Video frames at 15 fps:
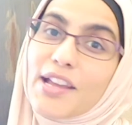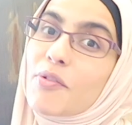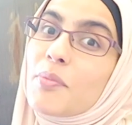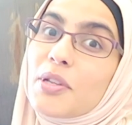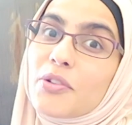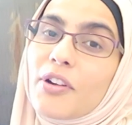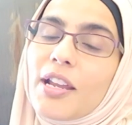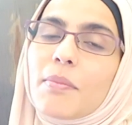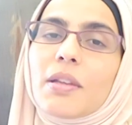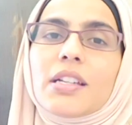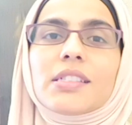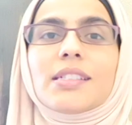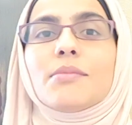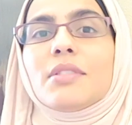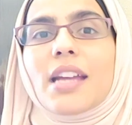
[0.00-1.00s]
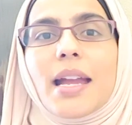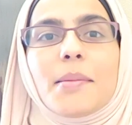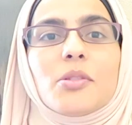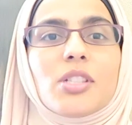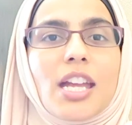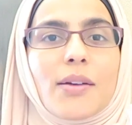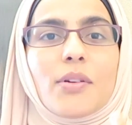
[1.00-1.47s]
That would be great, because
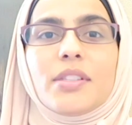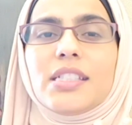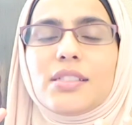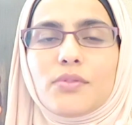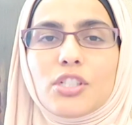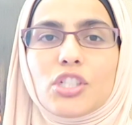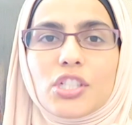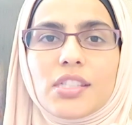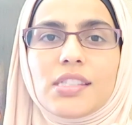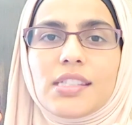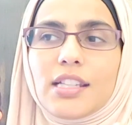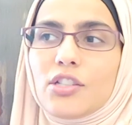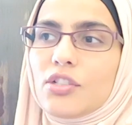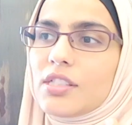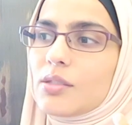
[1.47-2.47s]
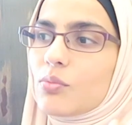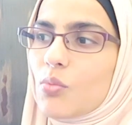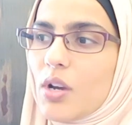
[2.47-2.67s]
sometimes you have all these visions and you just